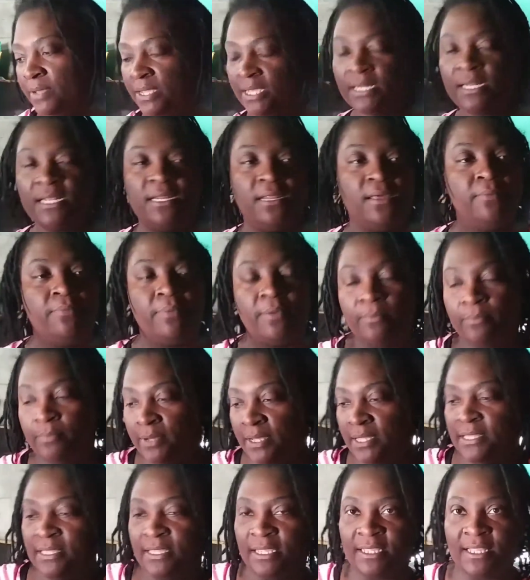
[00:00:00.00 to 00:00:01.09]
Picking it up and
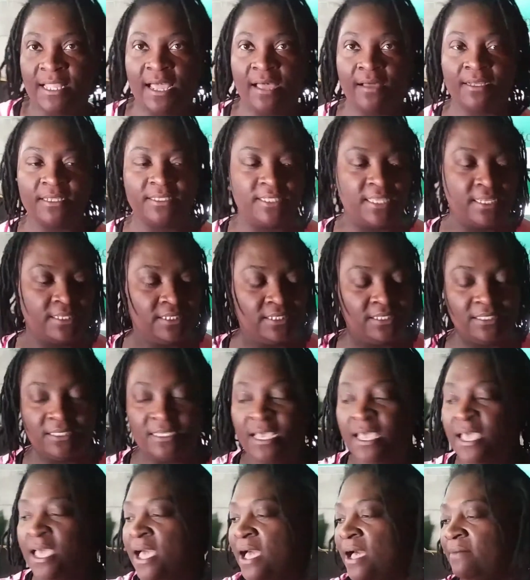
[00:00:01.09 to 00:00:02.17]
putting it down because
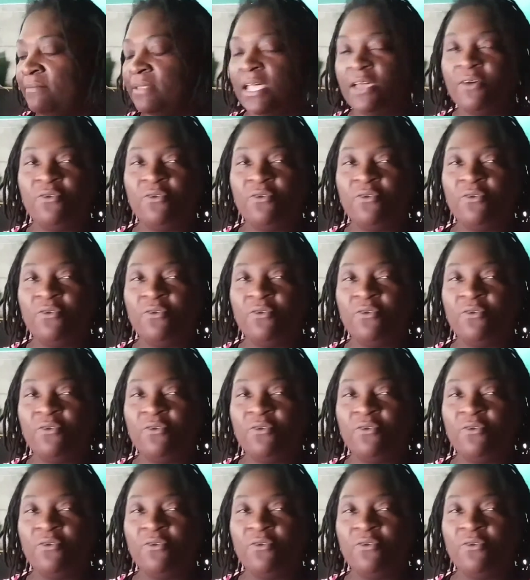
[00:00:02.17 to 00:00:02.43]
I'm